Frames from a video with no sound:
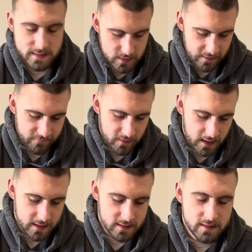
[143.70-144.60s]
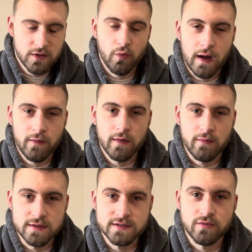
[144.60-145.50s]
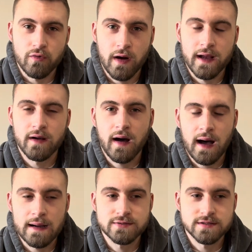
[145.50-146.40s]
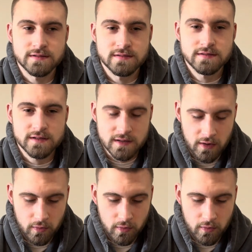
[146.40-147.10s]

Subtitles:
So I felt like the white one was the right option to go